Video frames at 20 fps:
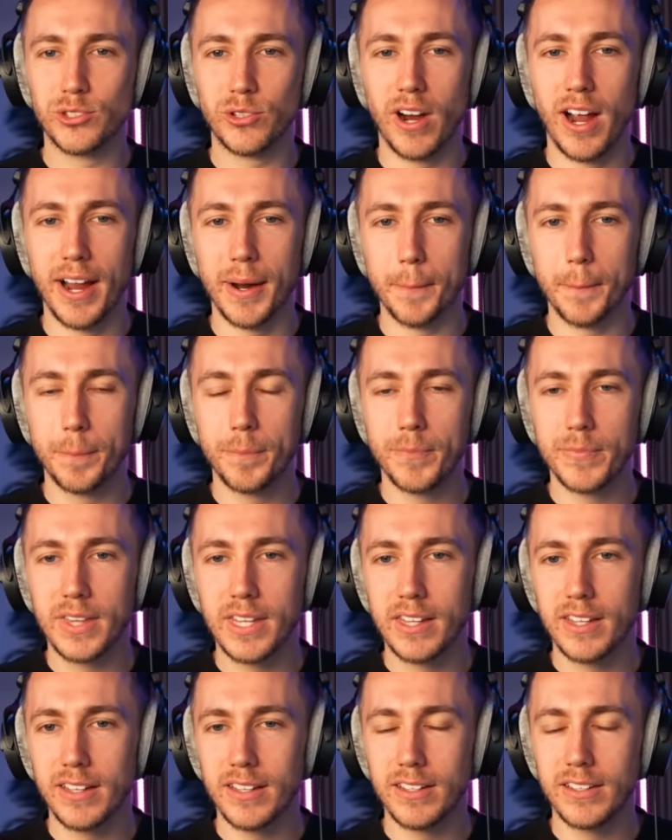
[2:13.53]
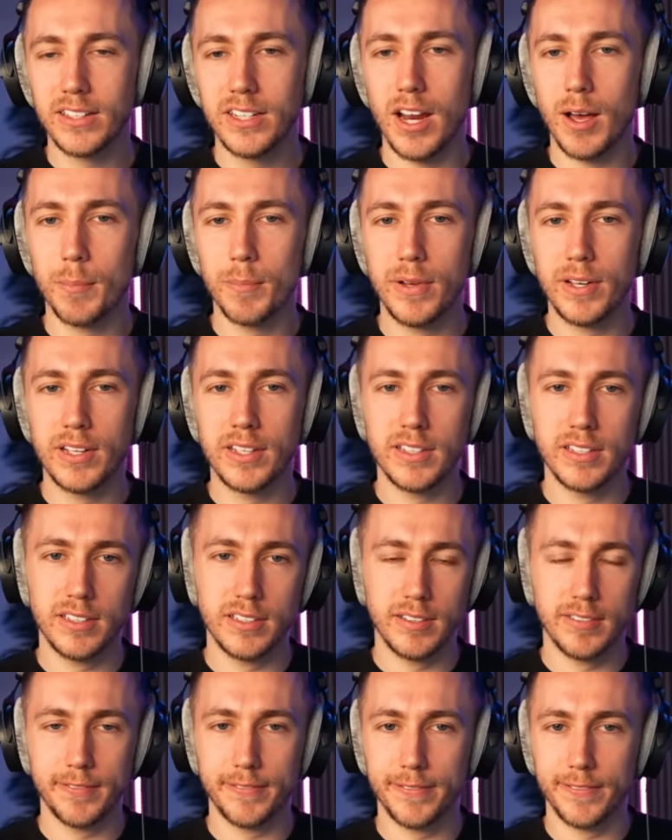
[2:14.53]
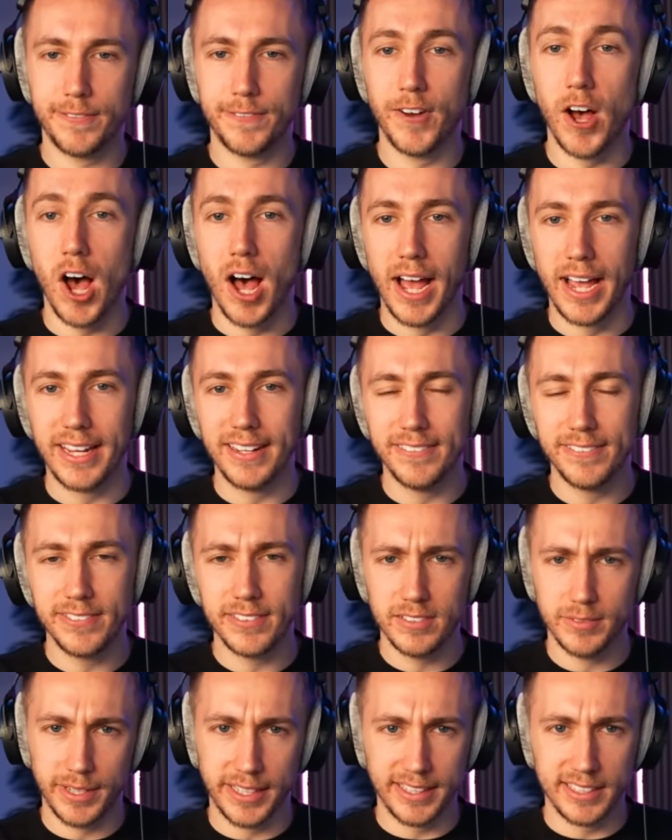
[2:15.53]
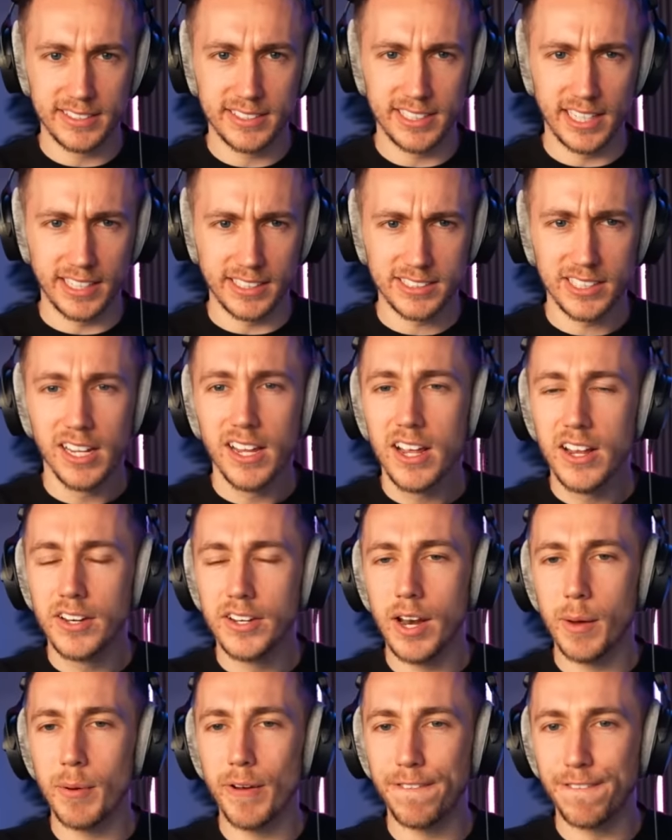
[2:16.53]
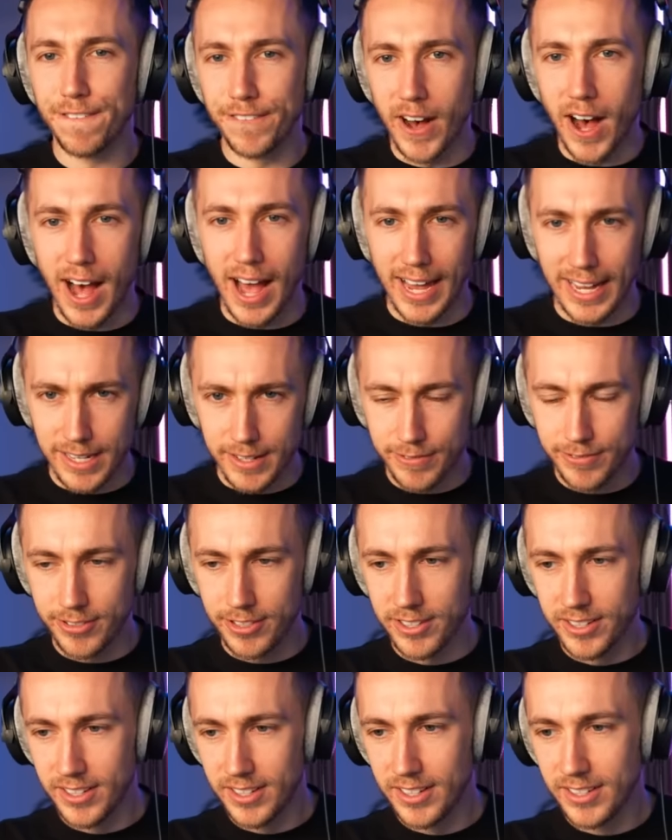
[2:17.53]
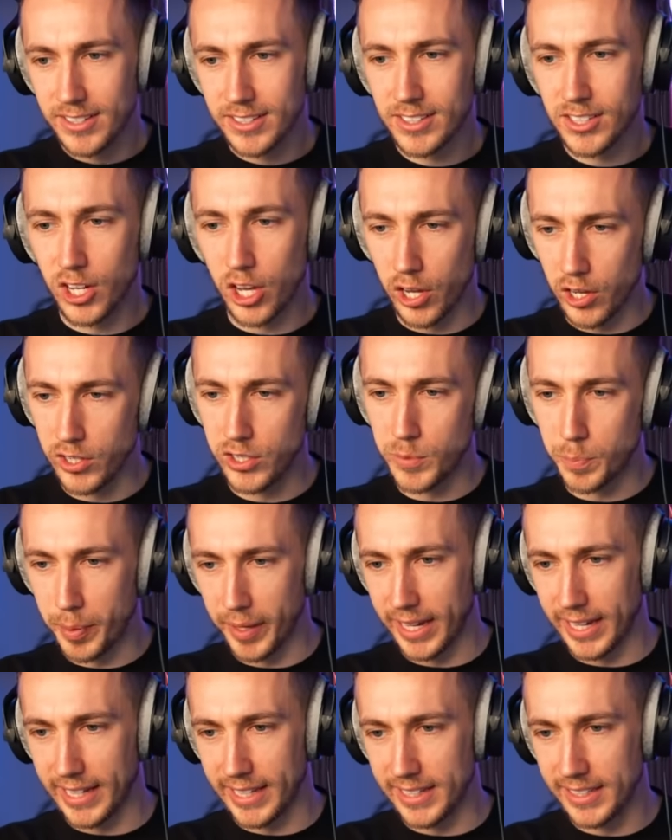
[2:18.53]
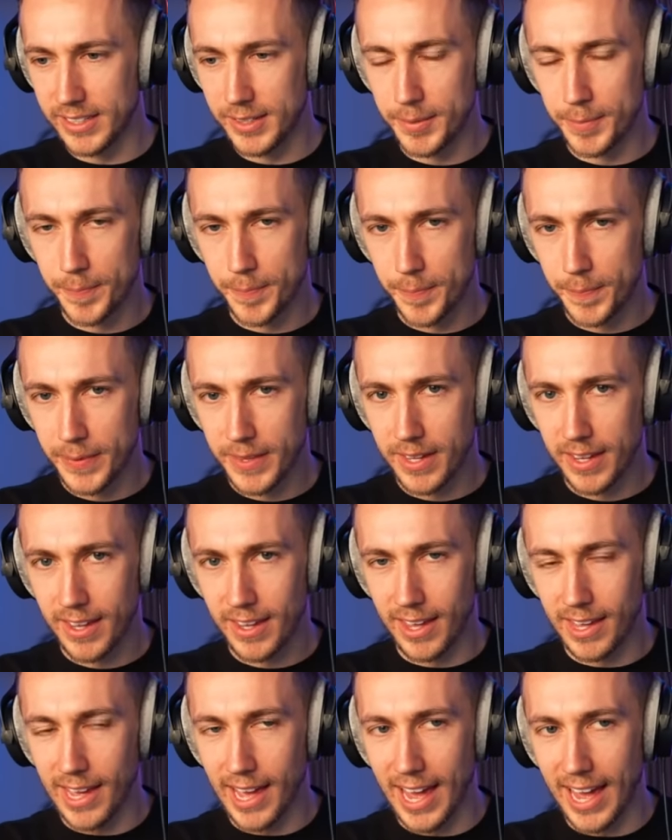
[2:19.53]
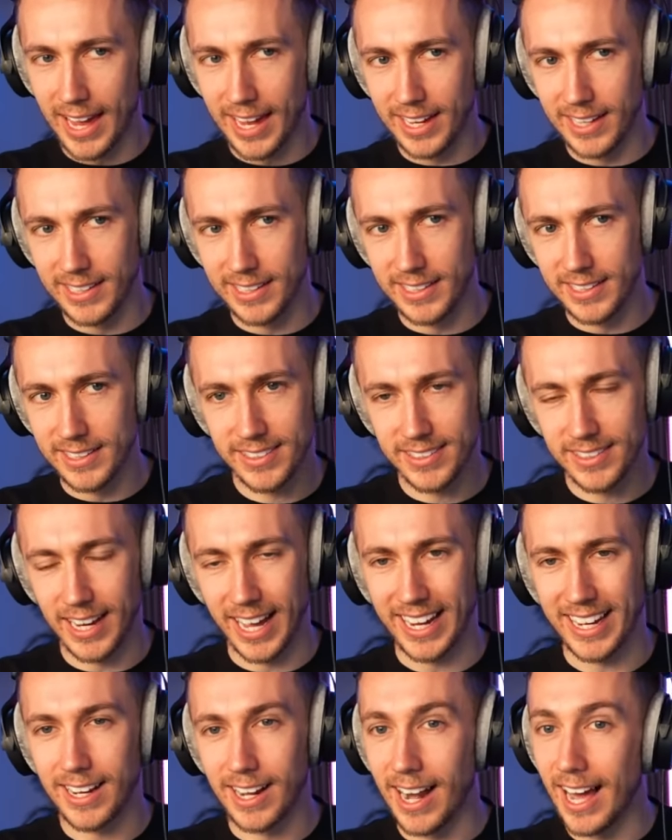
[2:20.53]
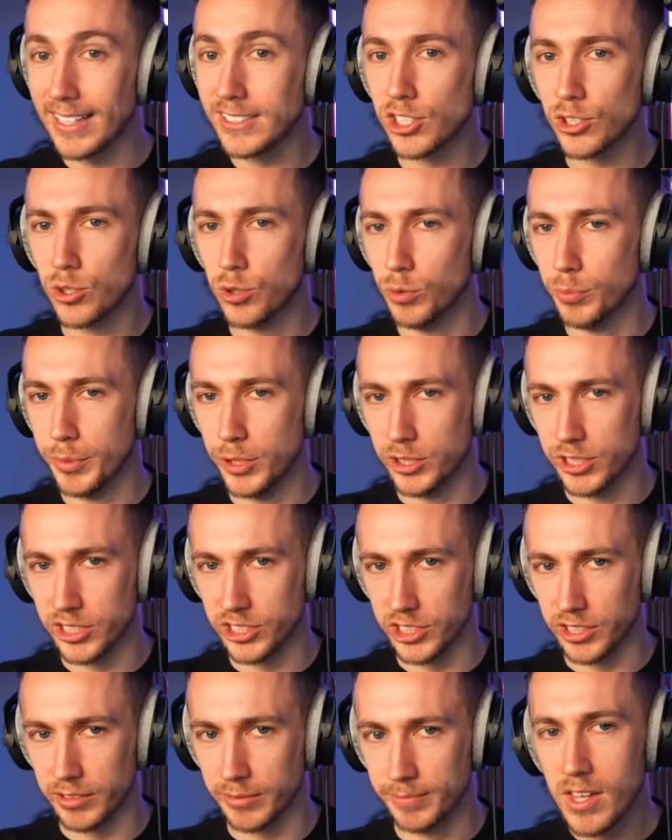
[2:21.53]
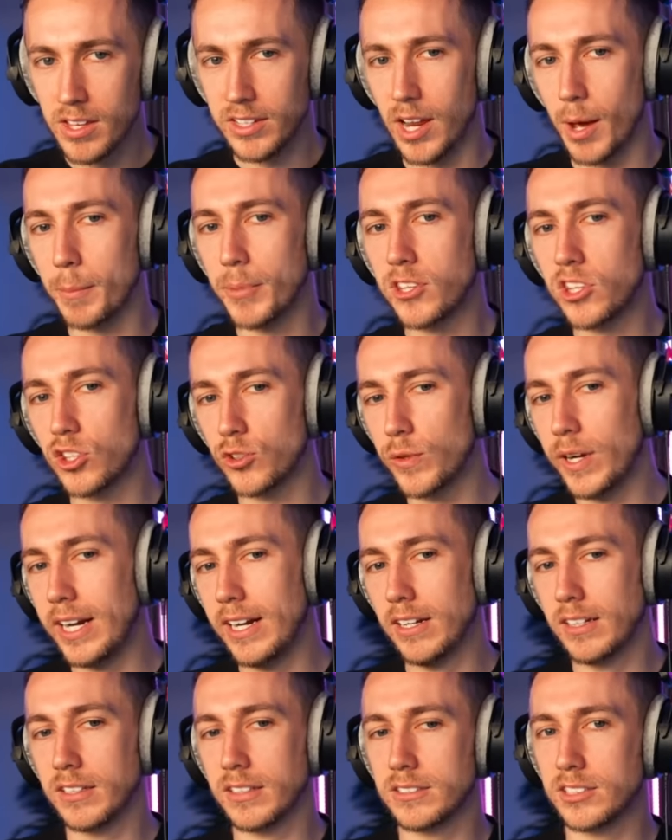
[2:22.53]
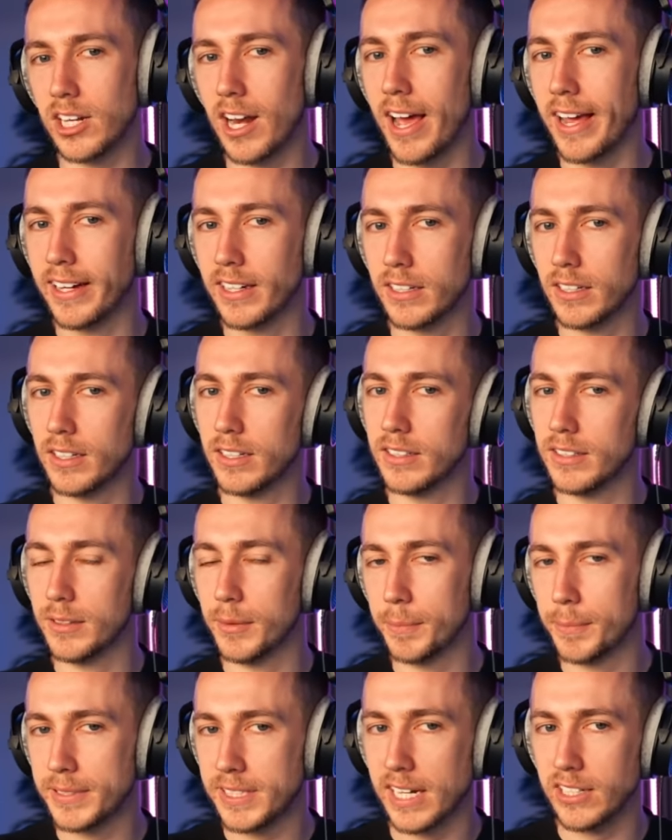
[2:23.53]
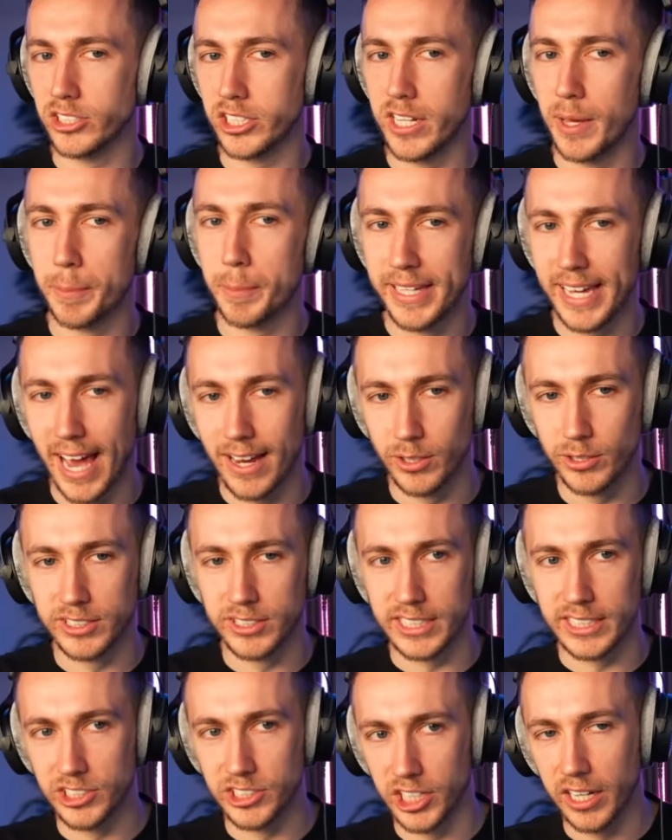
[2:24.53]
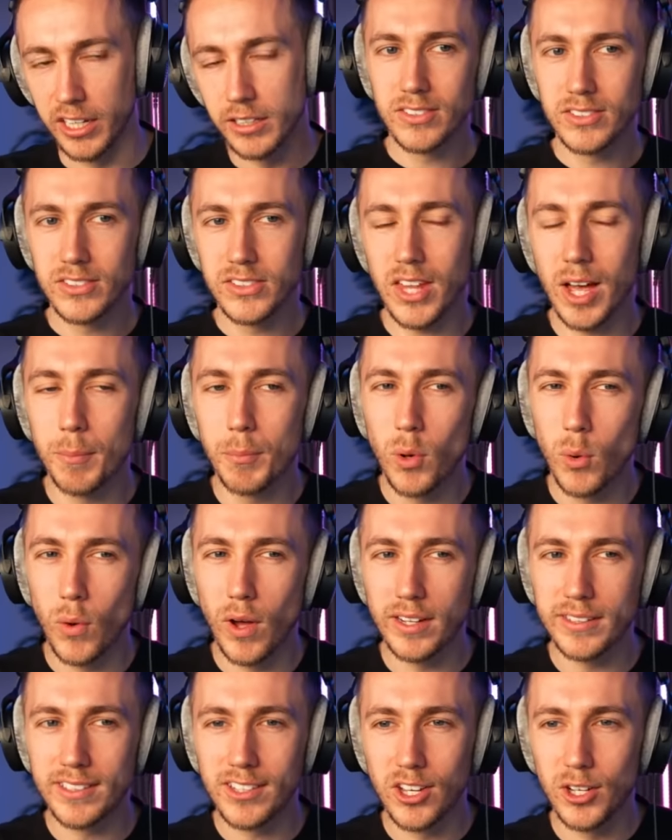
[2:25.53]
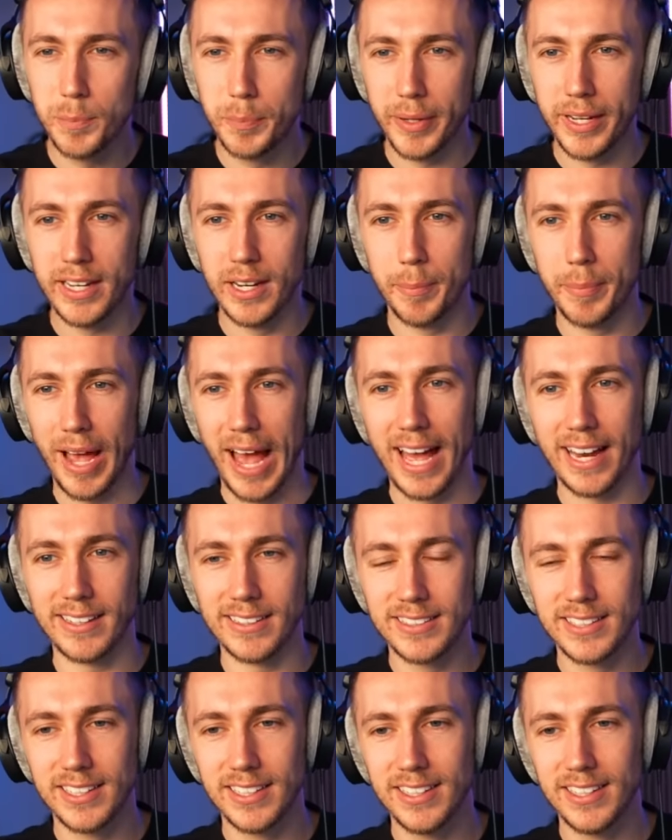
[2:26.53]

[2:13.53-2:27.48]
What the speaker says: right, number five, wait, the six. Number five could be a like classical musician. Number three looks like potentially a piano teacher. Number one could be in a band.